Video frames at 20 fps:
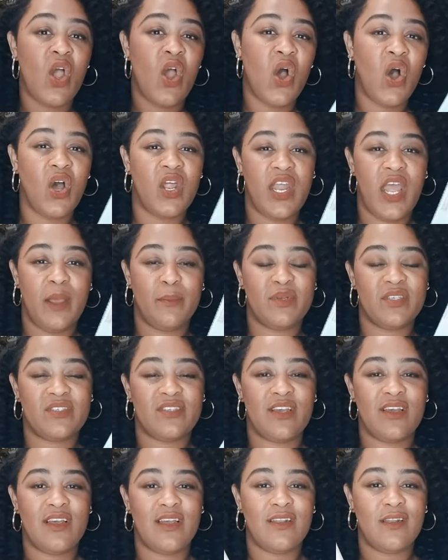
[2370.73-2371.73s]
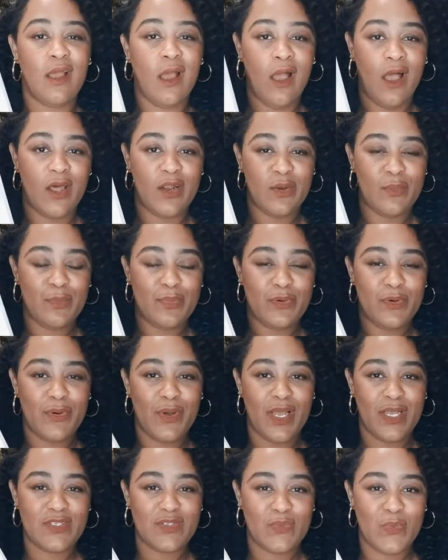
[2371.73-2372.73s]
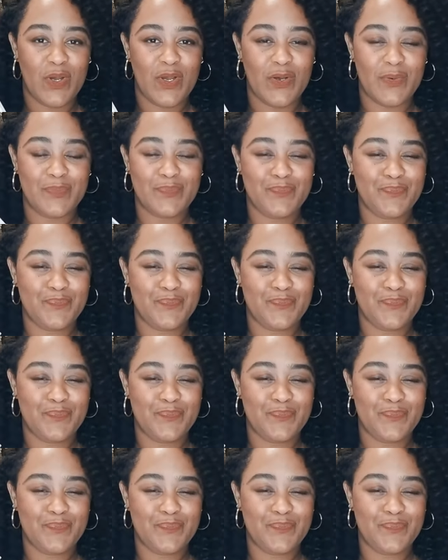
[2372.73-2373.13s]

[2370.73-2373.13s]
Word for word: on Amazon Audible as well.